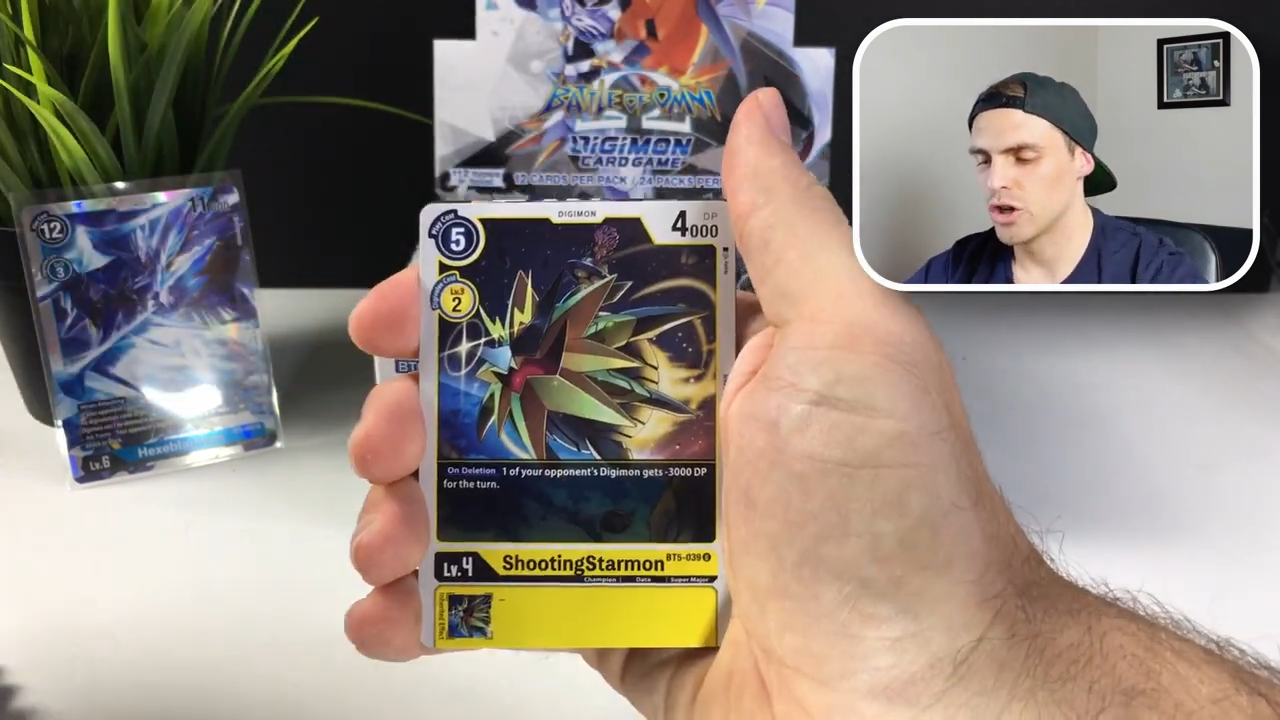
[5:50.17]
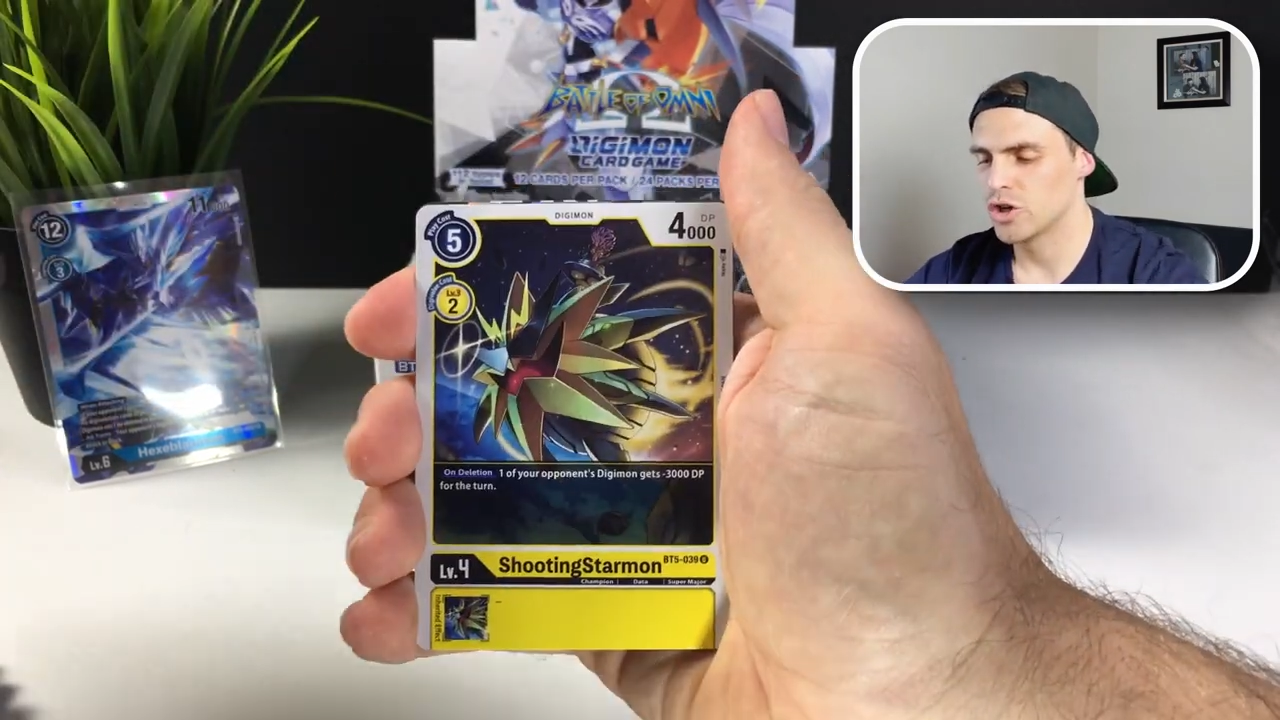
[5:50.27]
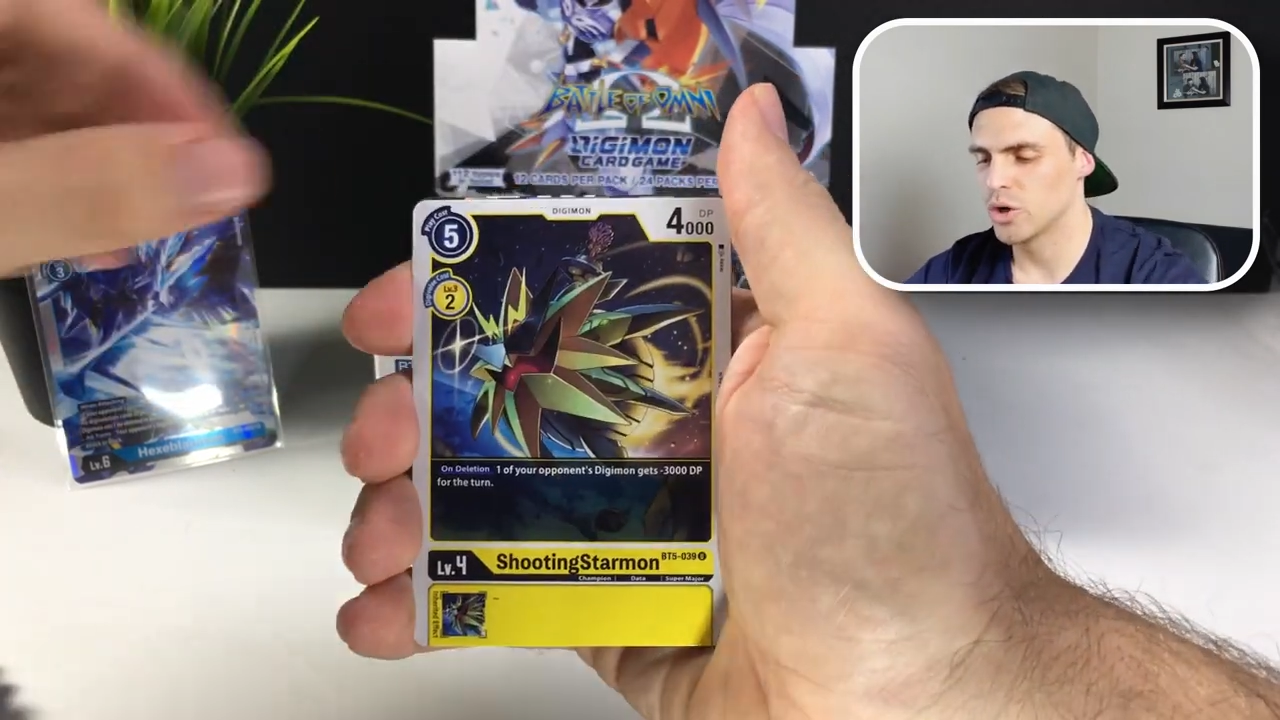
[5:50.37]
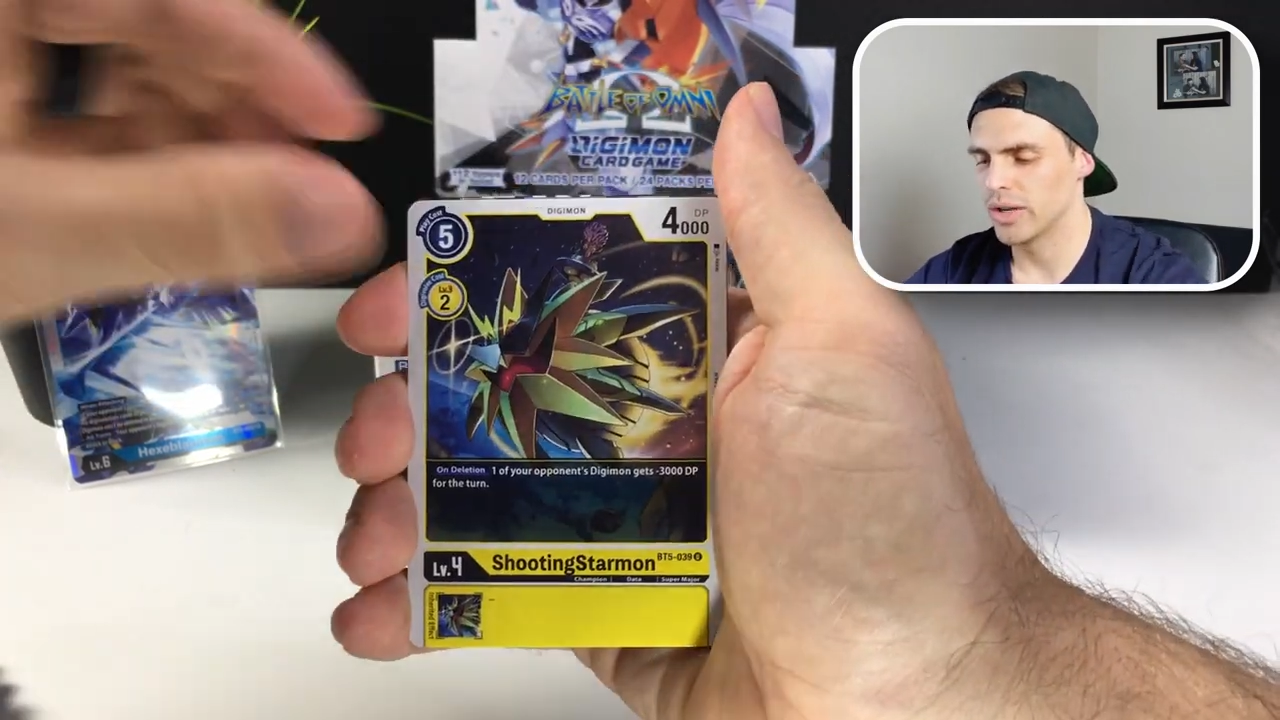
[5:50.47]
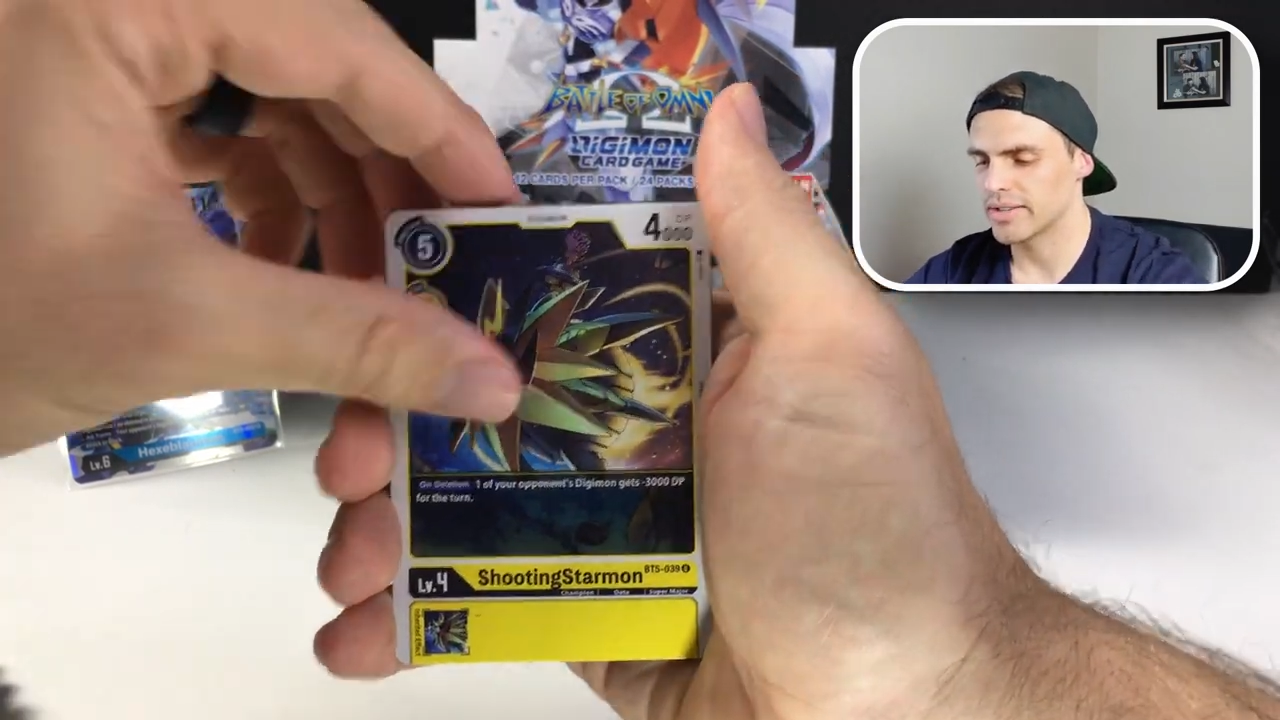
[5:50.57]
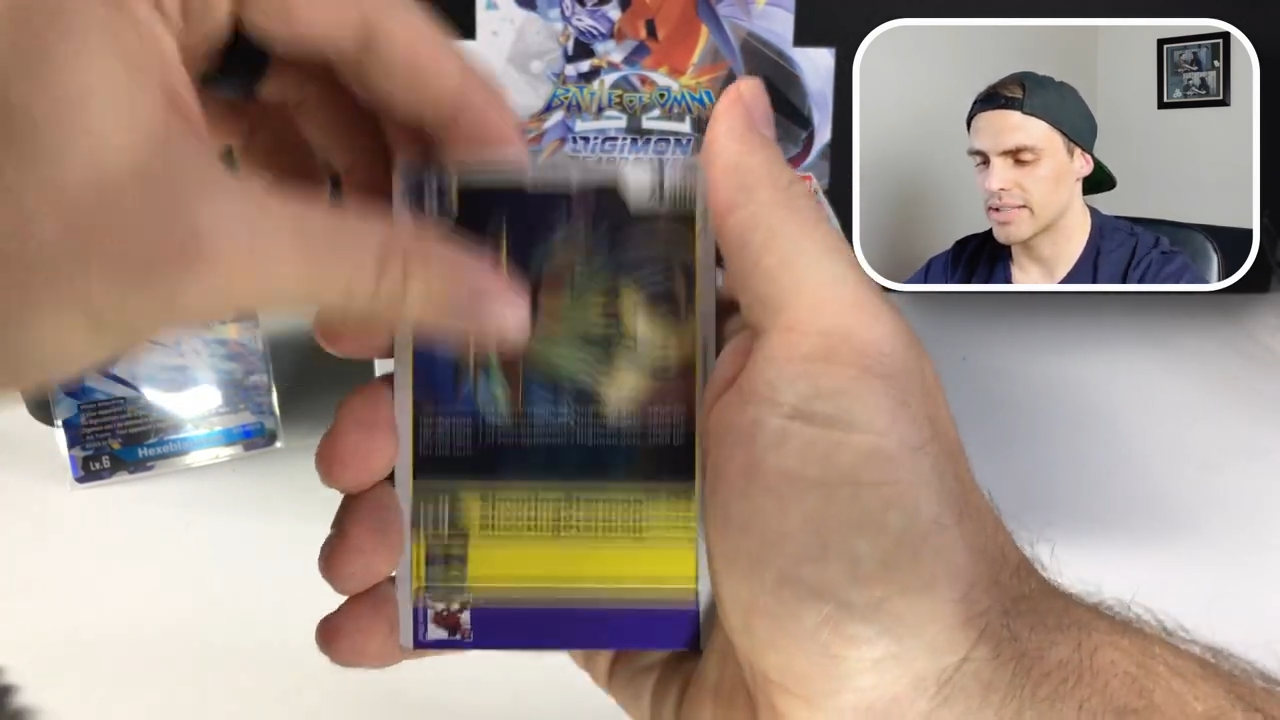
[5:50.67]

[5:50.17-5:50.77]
Shooting